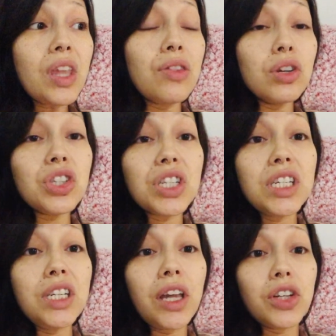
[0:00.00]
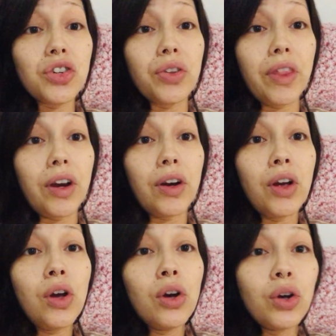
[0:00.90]
There's a teenager in there
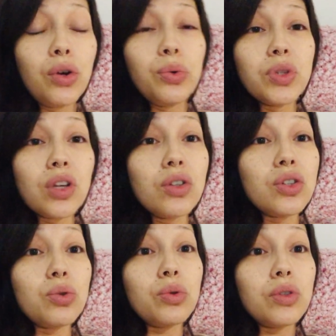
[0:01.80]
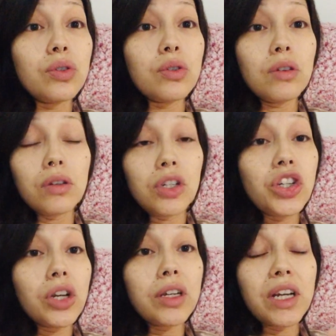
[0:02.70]
who was also
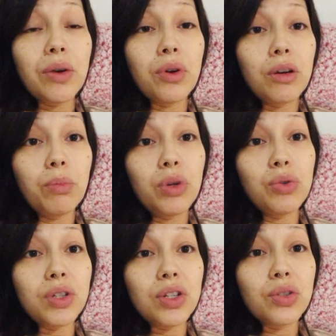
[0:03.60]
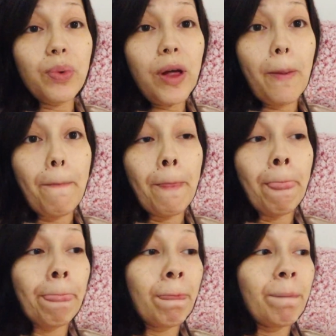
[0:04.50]
shut down and abused as well.
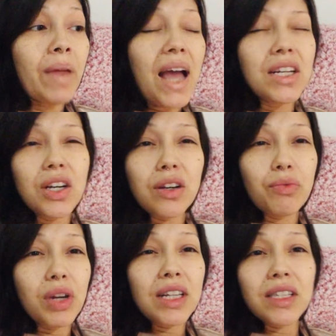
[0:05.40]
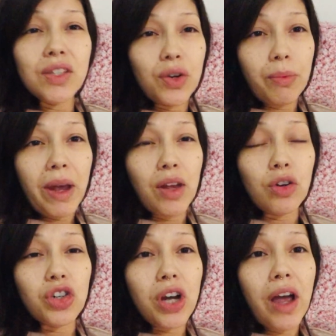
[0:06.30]
I didn't consider my
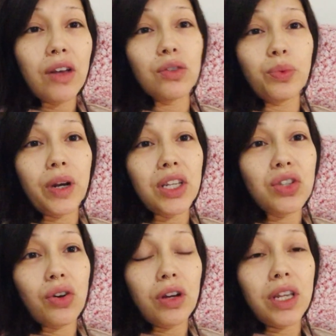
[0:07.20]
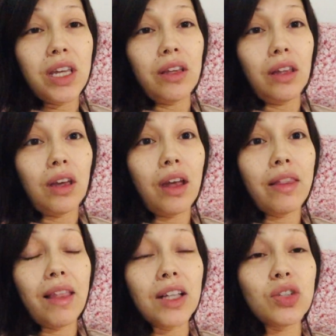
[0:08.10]
inner child when I started healing,
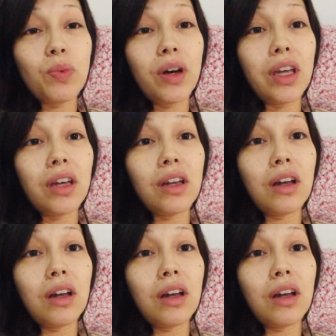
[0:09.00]
and that's what